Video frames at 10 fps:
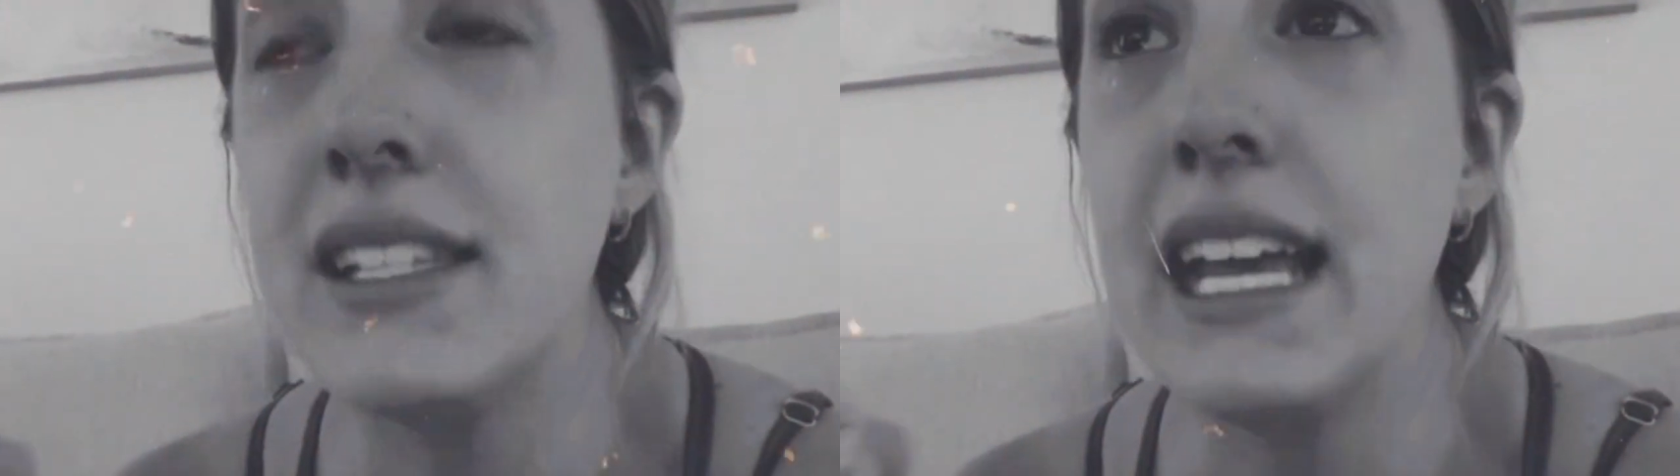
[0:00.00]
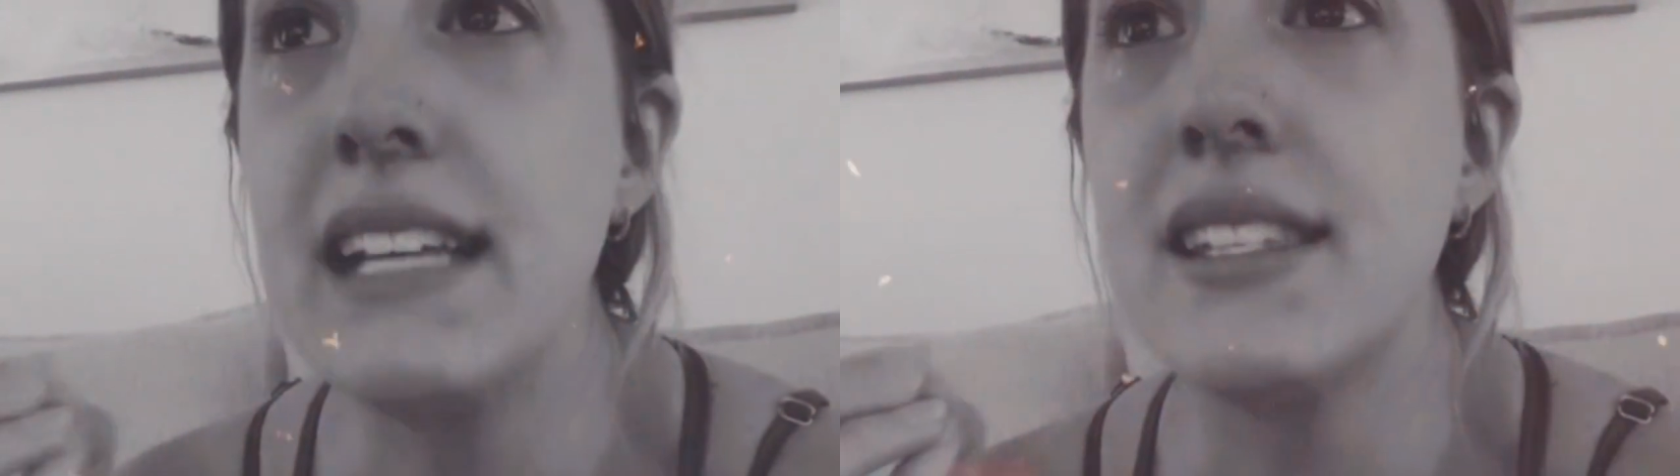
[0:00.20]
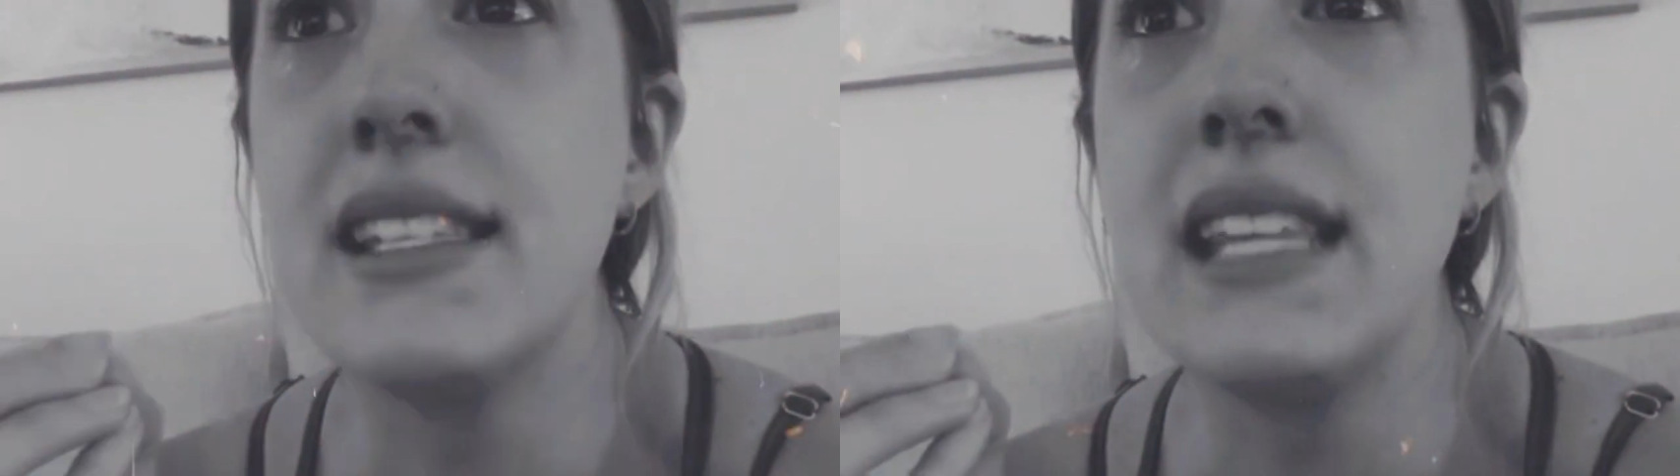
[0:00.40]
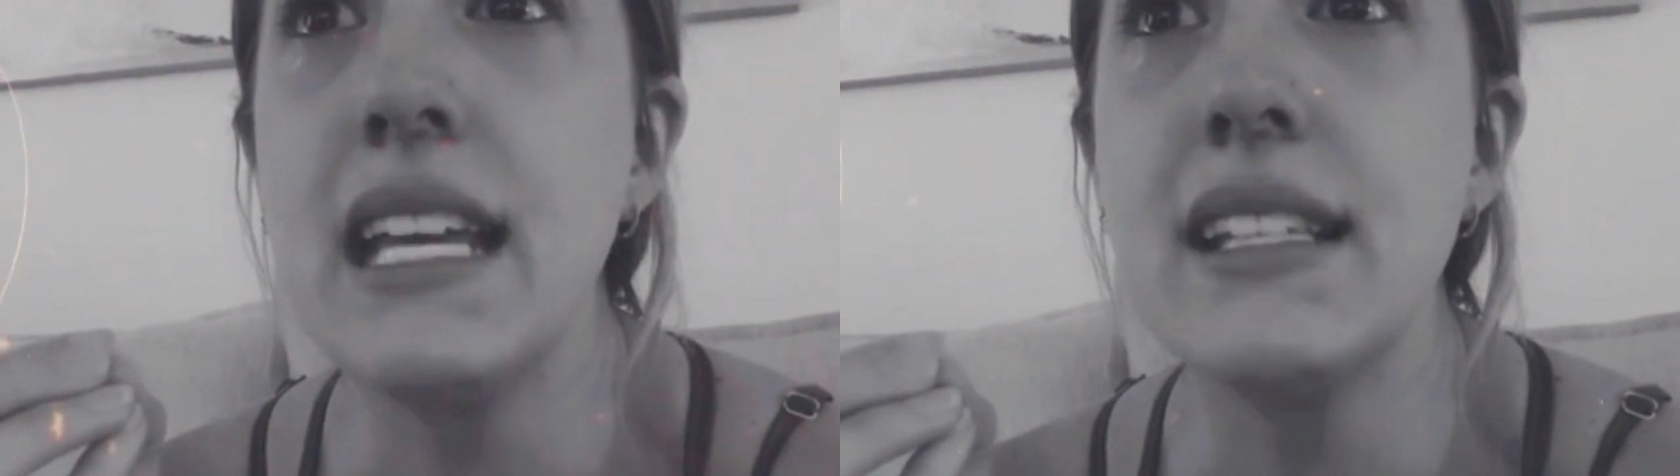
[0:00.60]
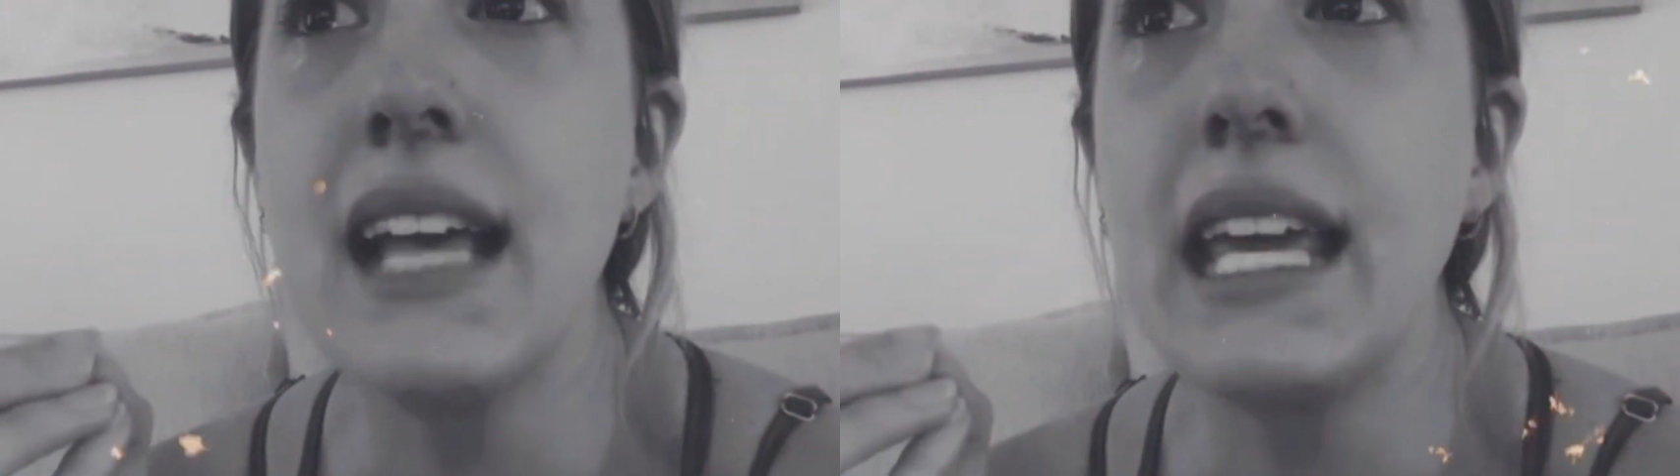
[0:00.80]
it's
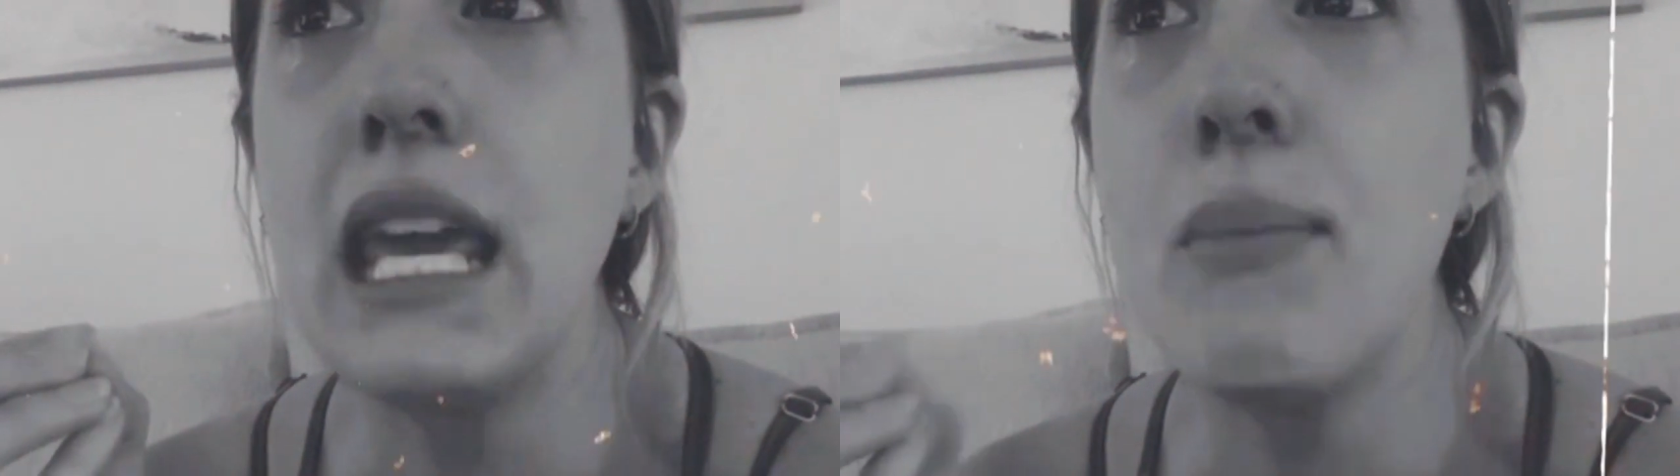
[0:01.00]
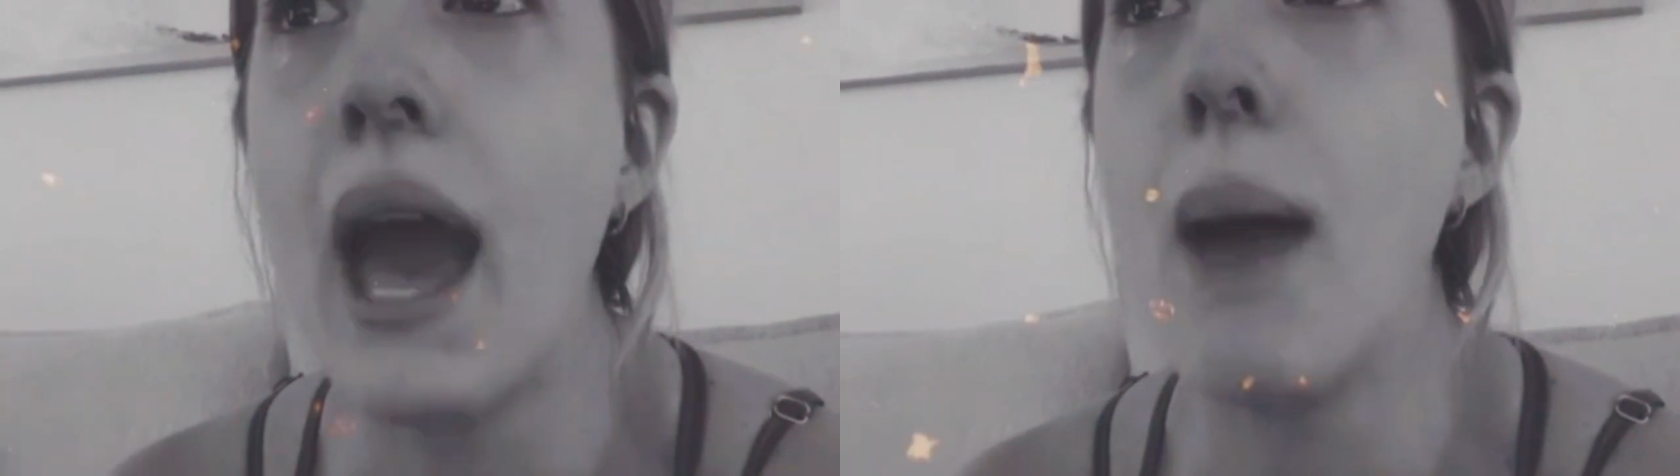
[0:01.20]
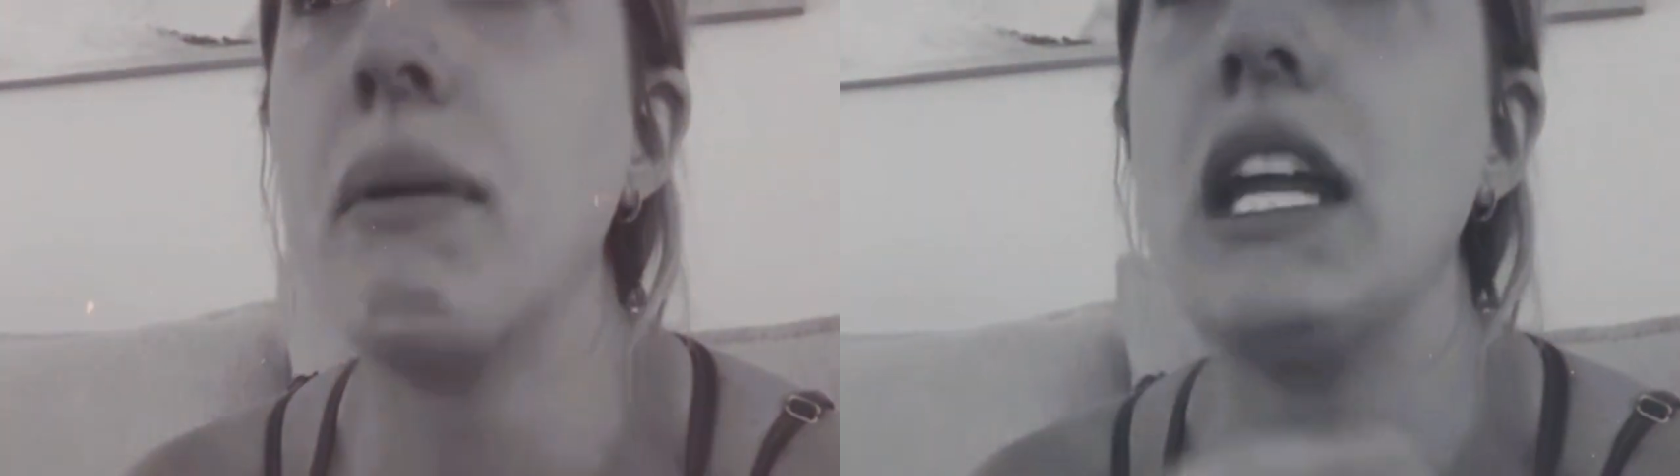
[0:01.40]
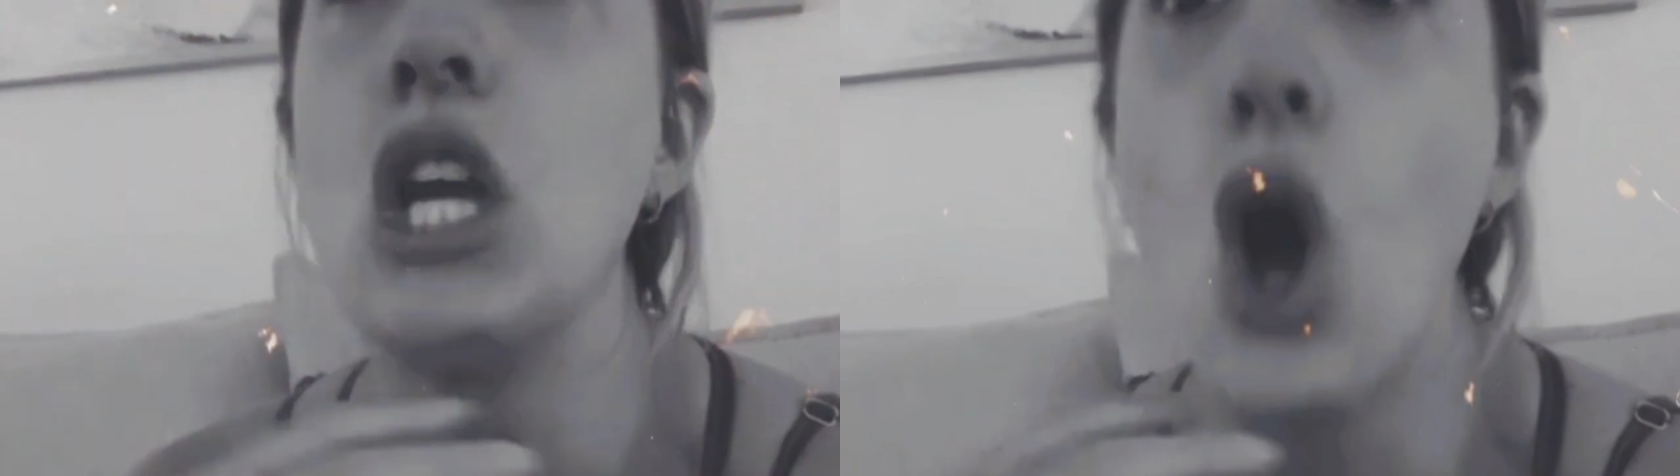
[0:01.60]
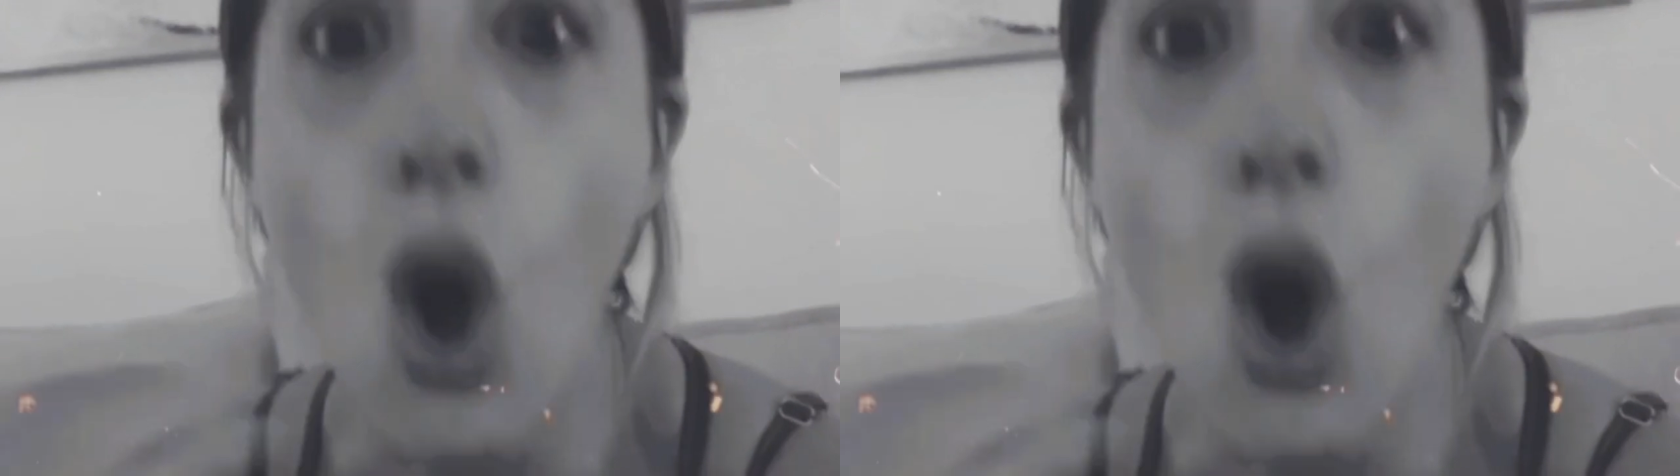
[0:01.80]
things that keep happening